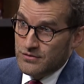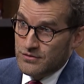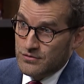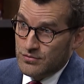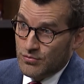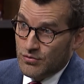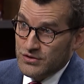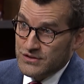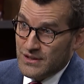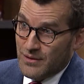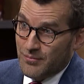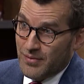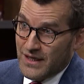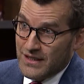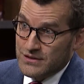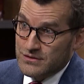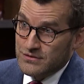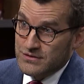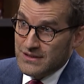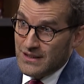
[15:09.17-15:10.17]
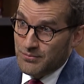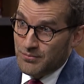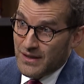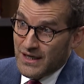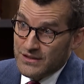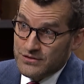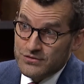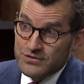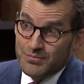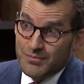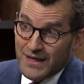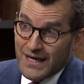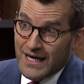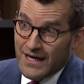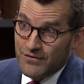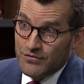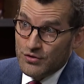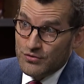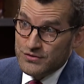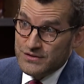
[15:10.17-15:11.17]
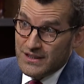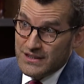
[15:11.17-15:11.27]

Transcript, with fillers: towards our pastors, and pastors may have those